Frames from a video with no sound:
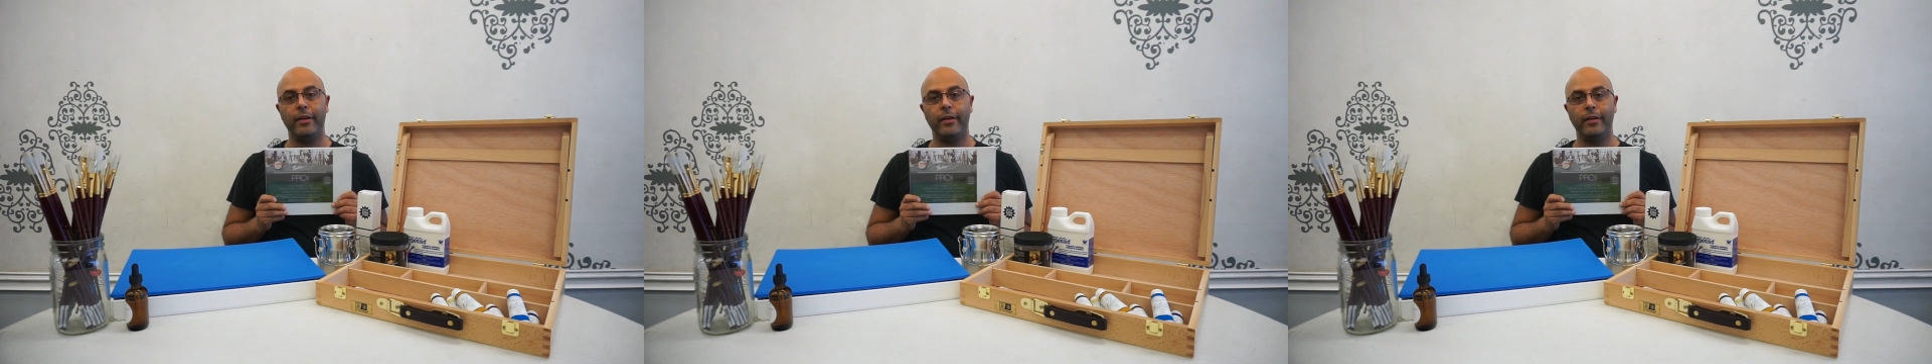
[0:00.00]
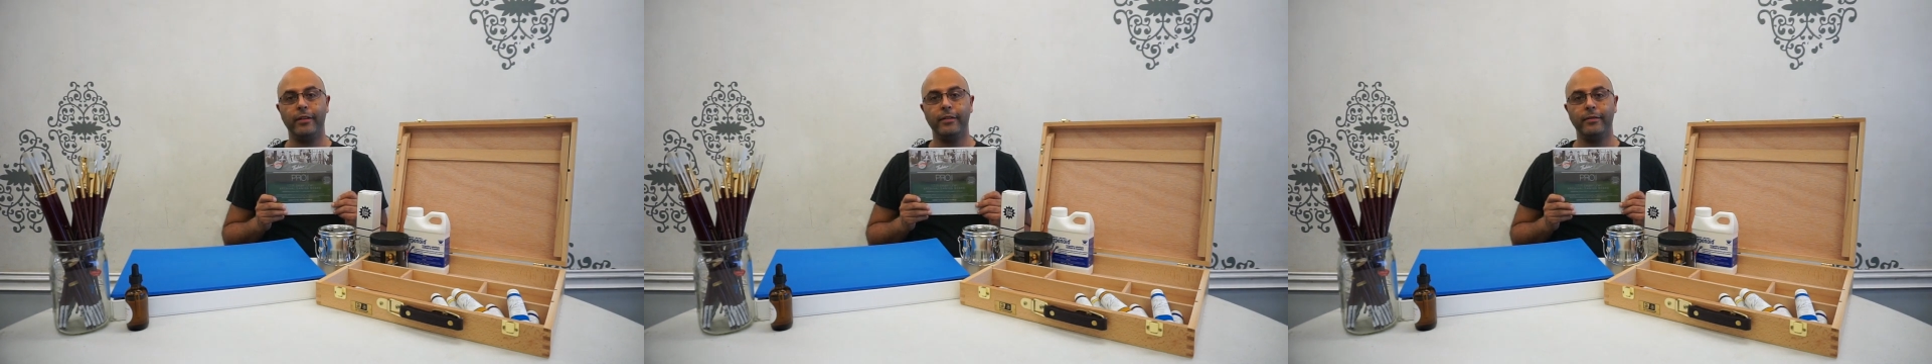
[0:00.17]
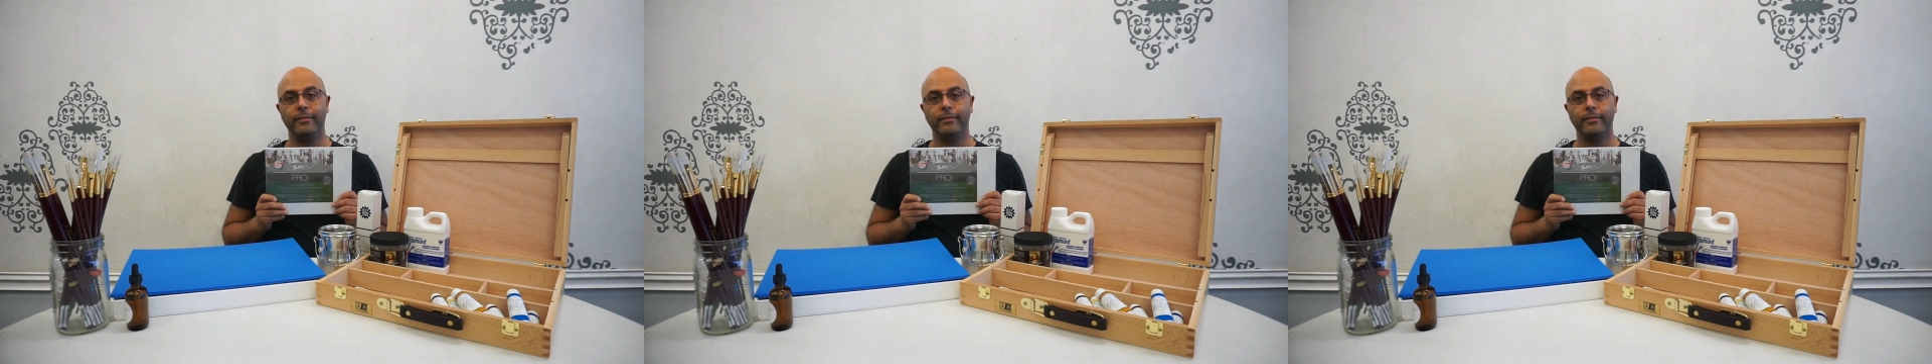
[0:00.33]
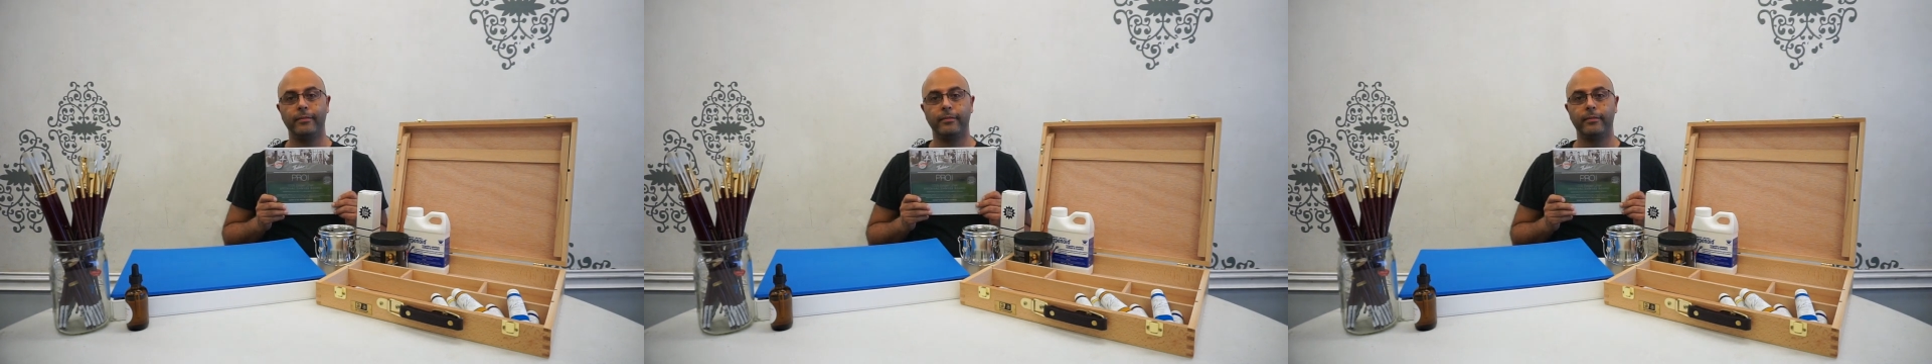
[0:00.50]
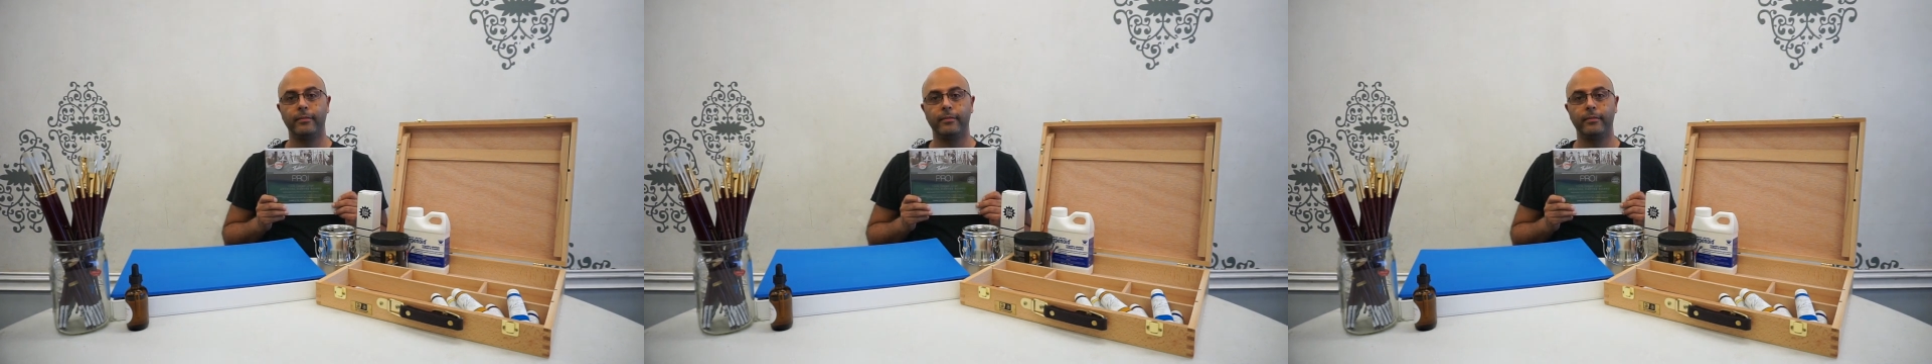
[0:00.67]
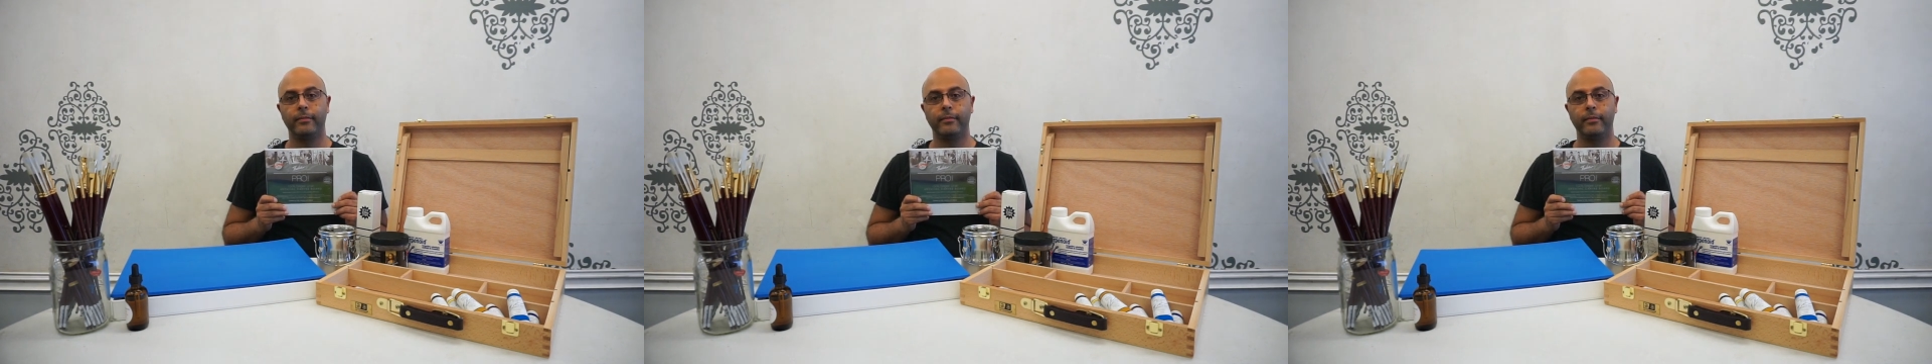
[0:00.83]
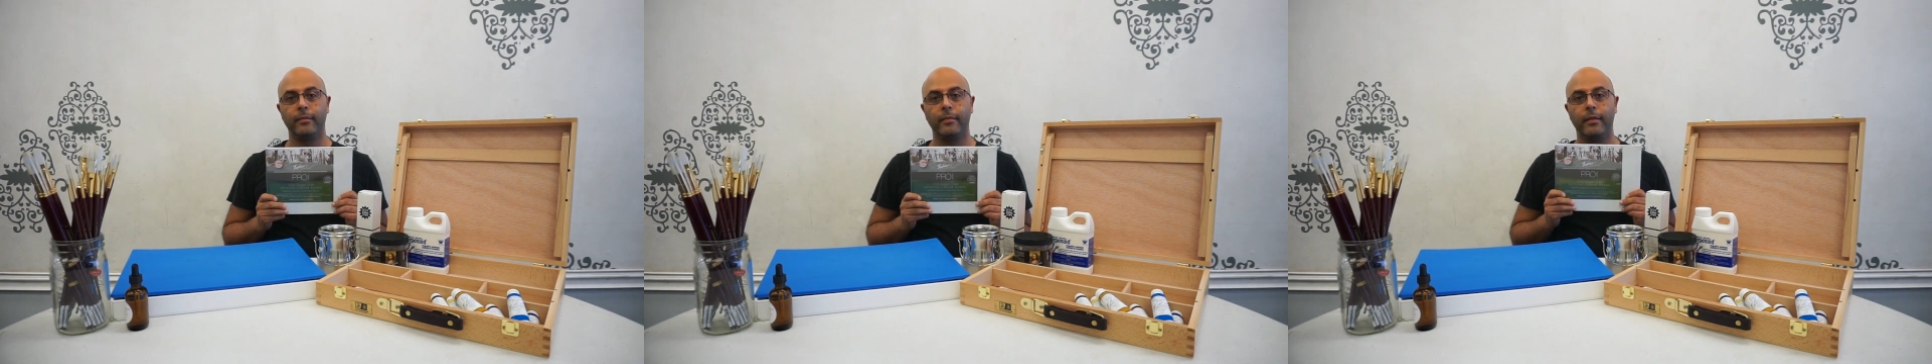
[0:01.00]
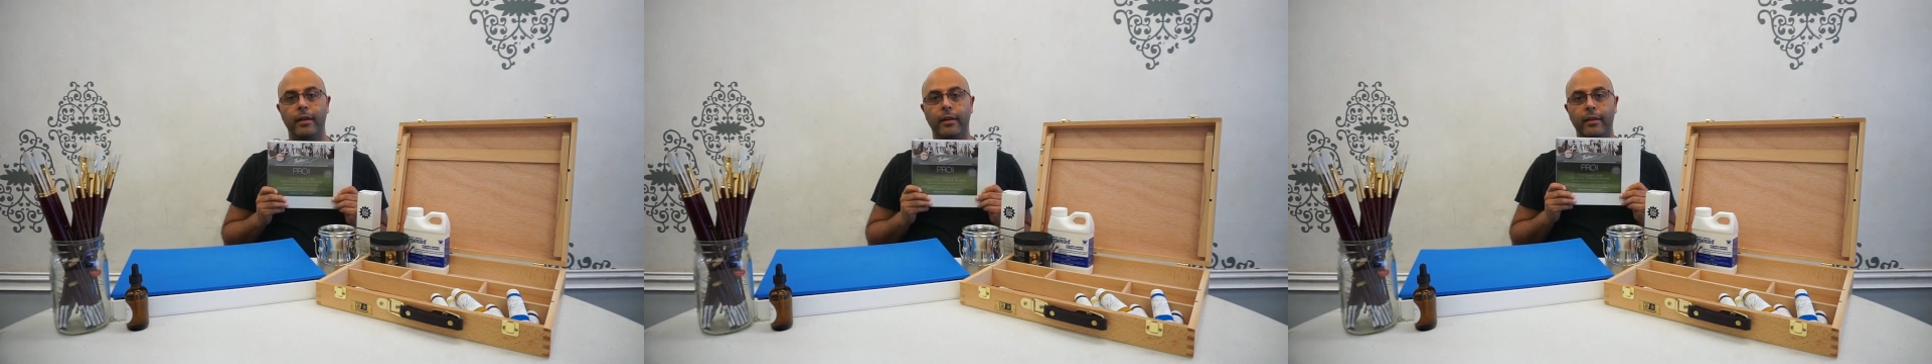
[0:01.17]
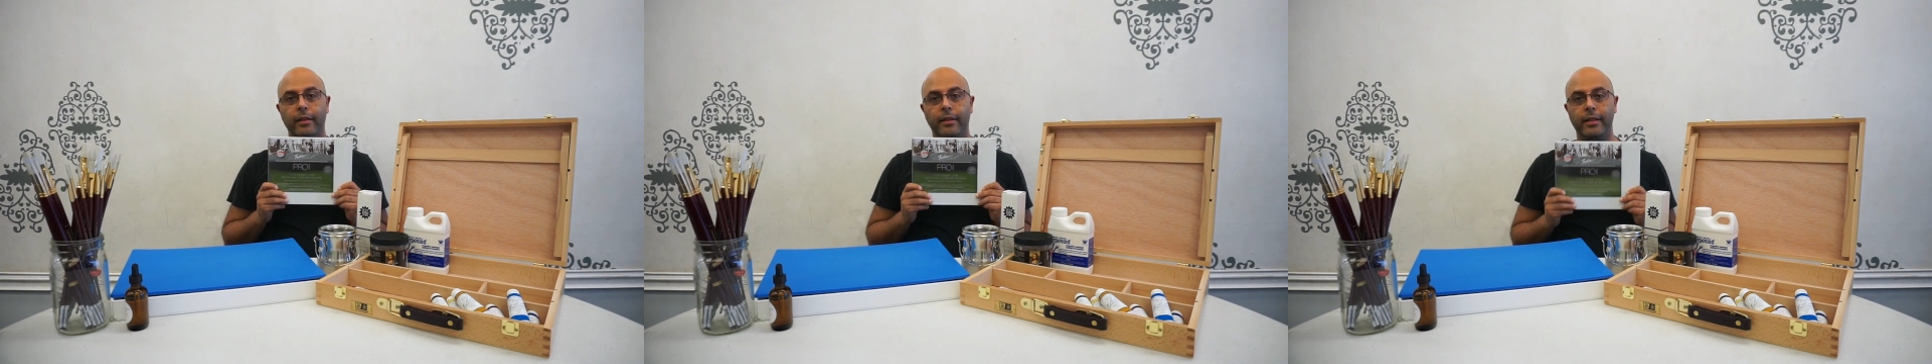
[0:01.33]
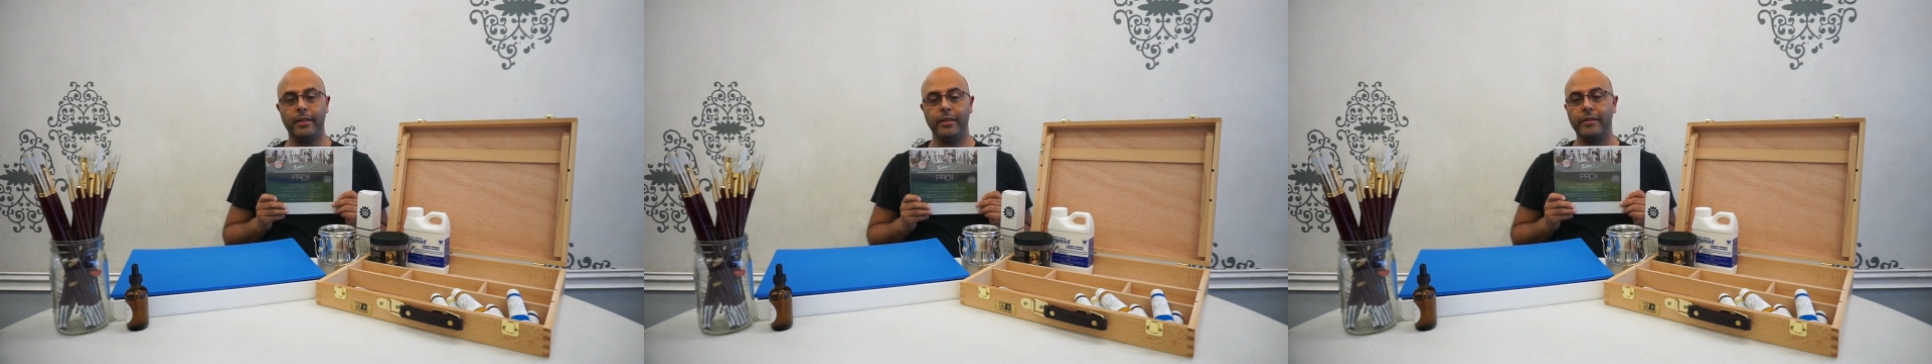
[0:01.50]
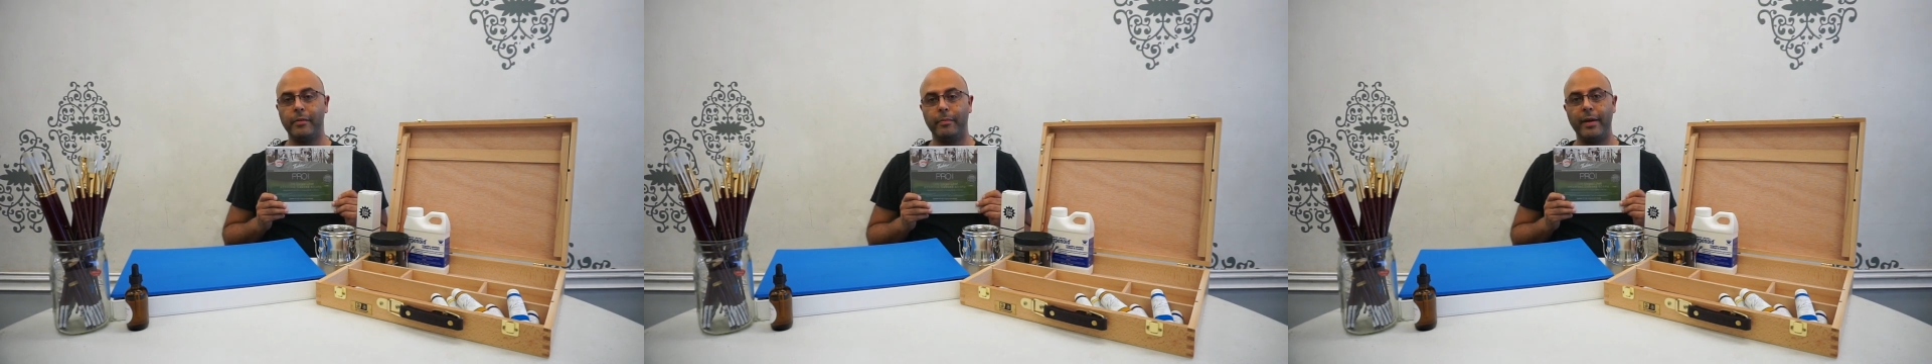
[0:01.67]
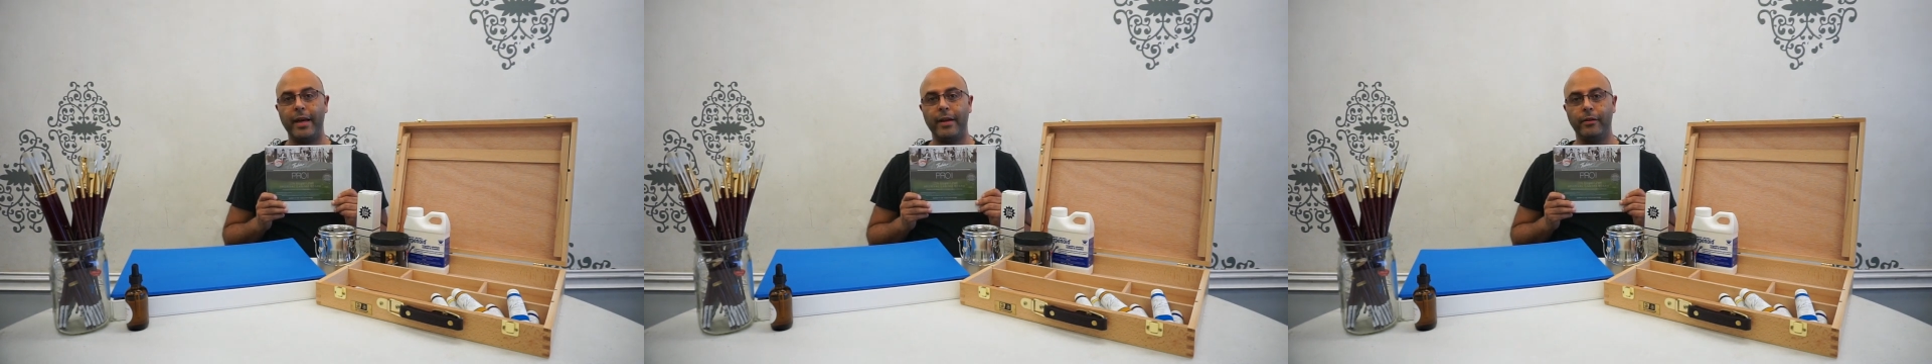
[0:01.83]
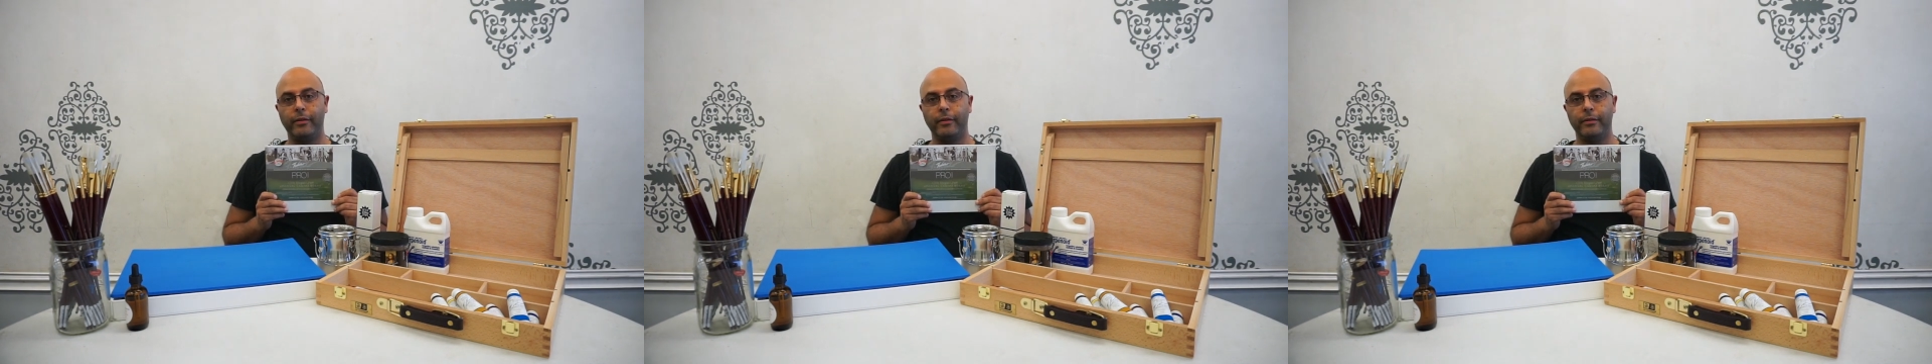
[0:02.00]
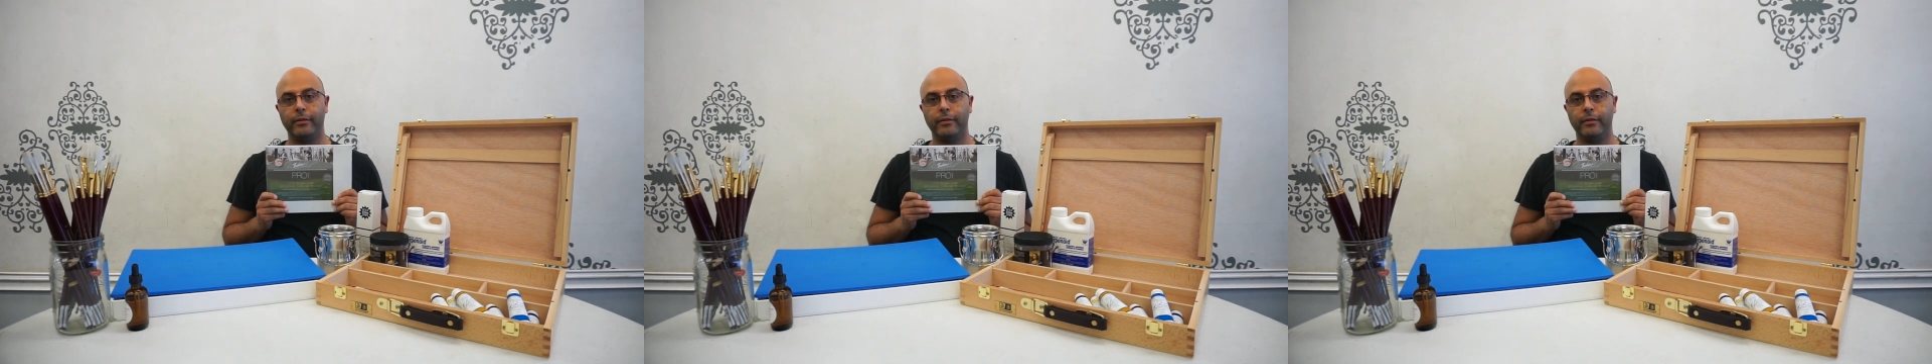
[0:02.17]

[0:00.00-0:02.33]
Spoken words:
on. This is a panel.